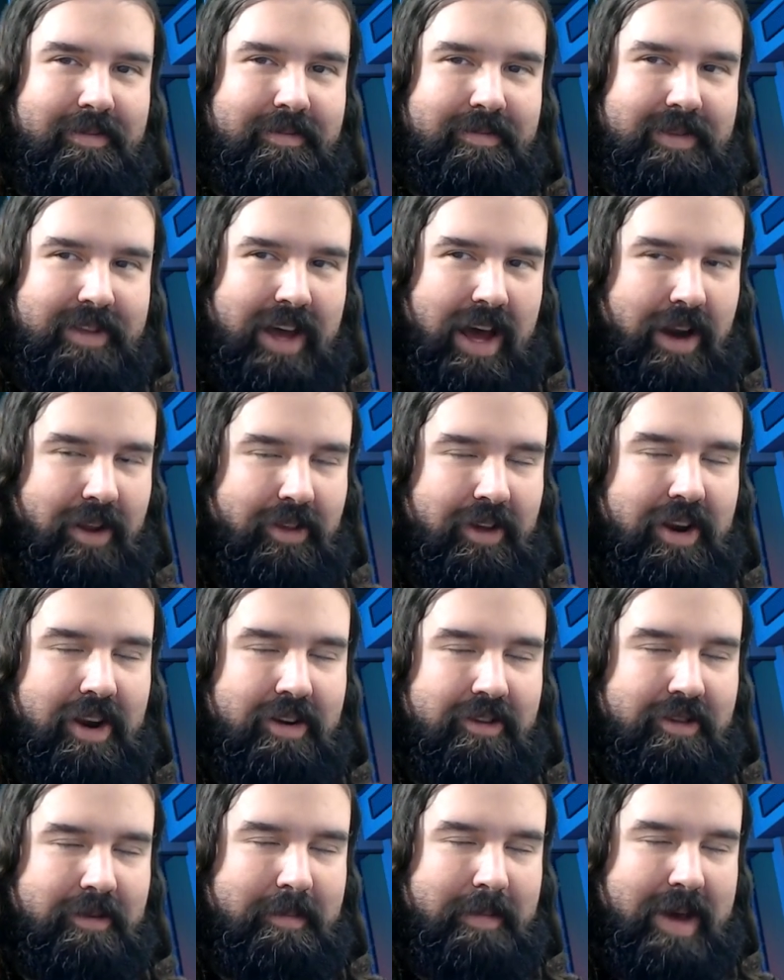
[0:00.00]
Dino
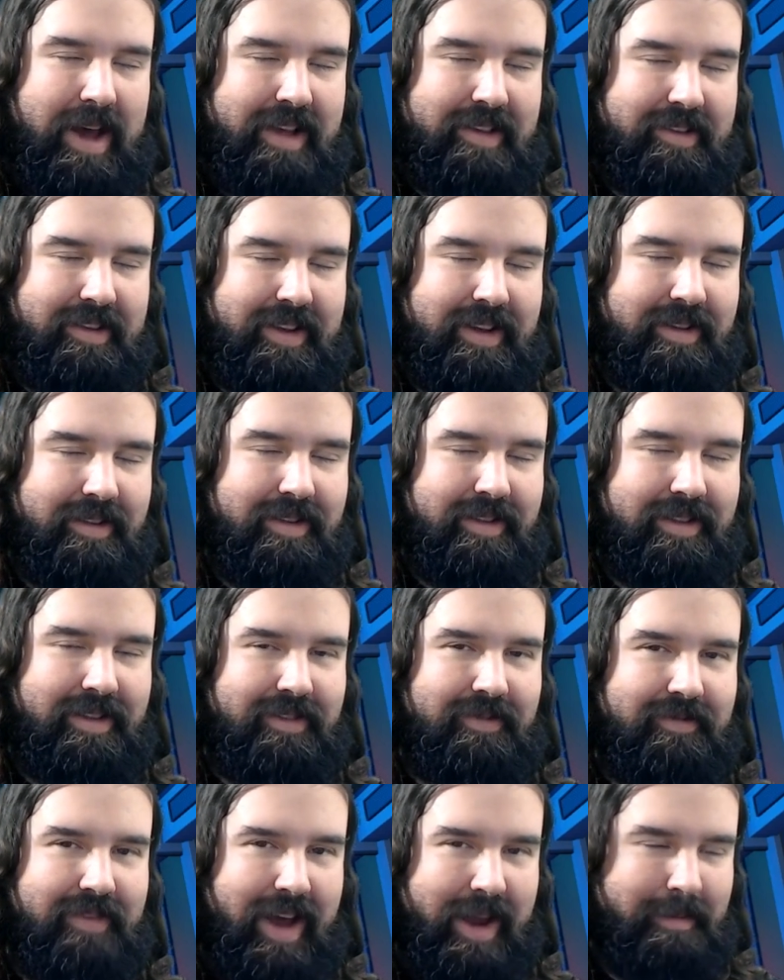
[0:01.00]
Thunder's the best.
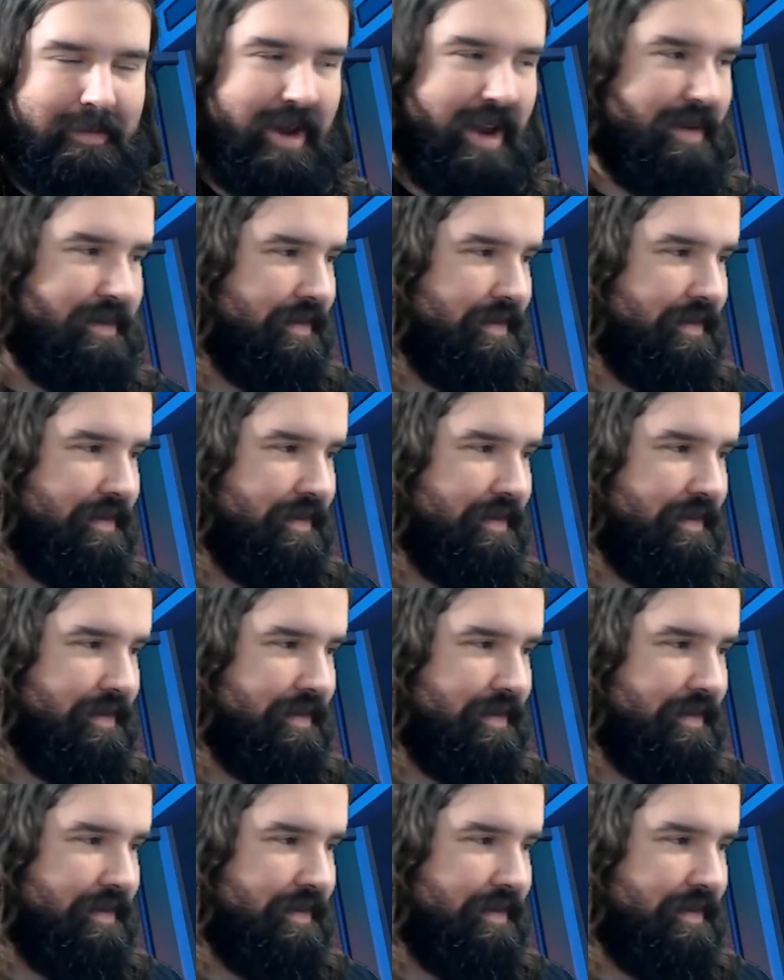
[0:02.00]
Fight me.